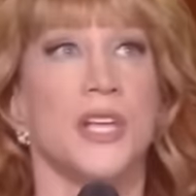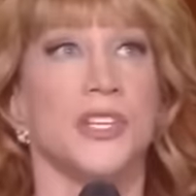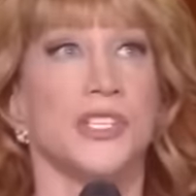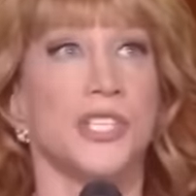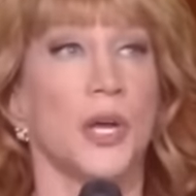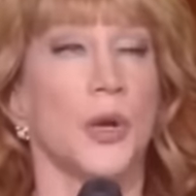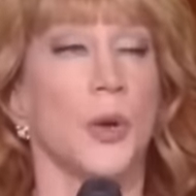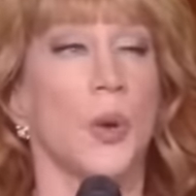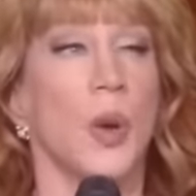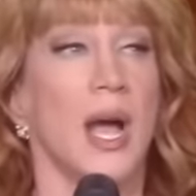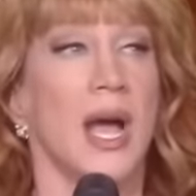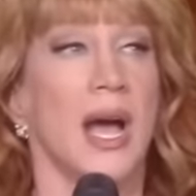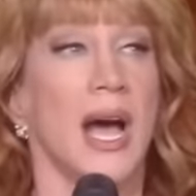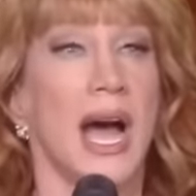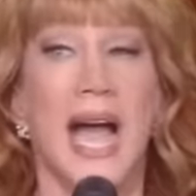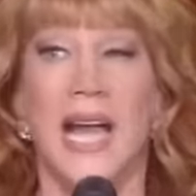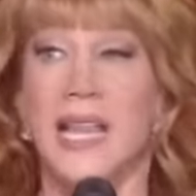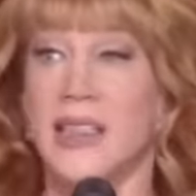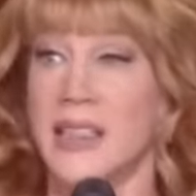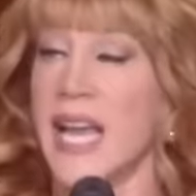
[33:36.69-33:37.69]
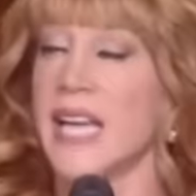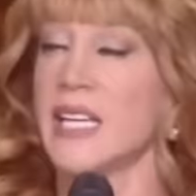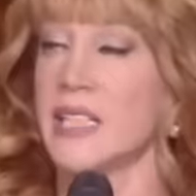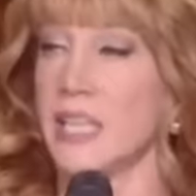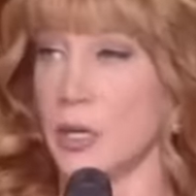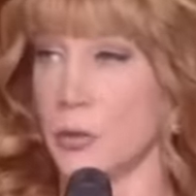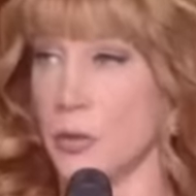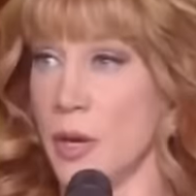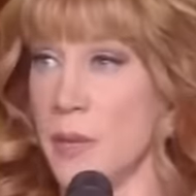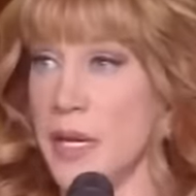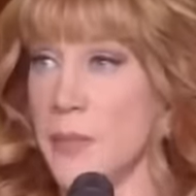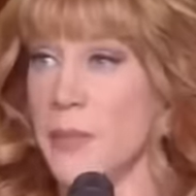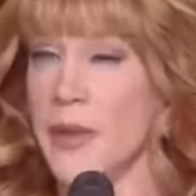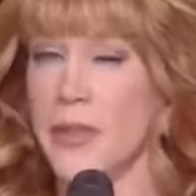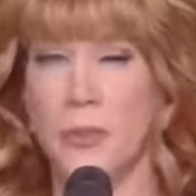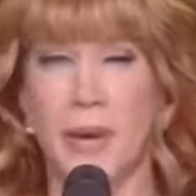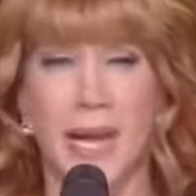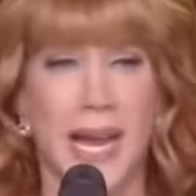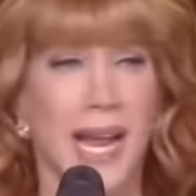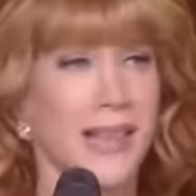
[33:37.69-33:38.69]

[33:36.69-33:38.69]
So I like Leah Remini. By the way,